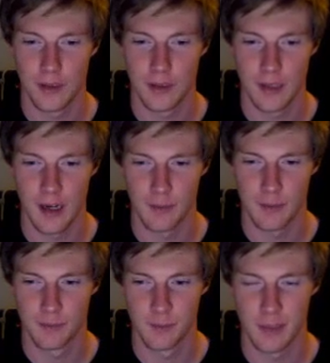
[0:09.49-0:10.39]

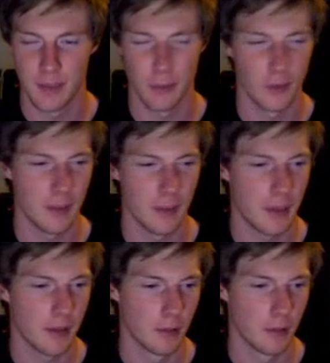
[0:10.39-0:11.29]
This won't really be
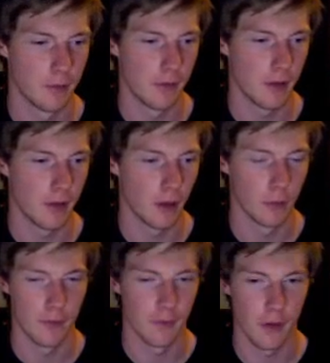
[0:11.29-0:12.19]
a
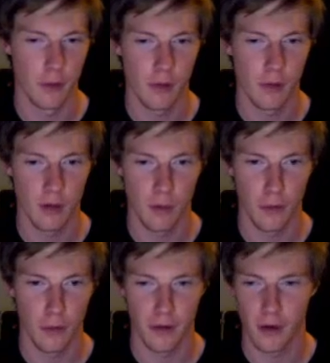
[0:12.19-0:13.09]
review. I'm not
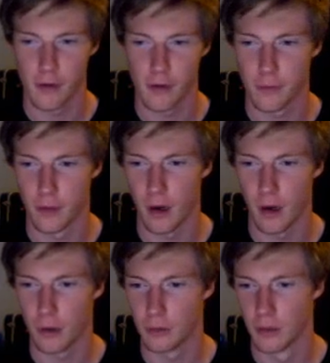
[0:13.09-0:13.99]
gonna go through the
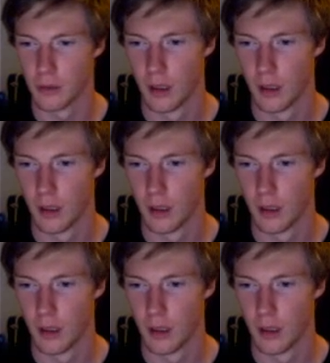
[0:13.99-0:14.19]
whole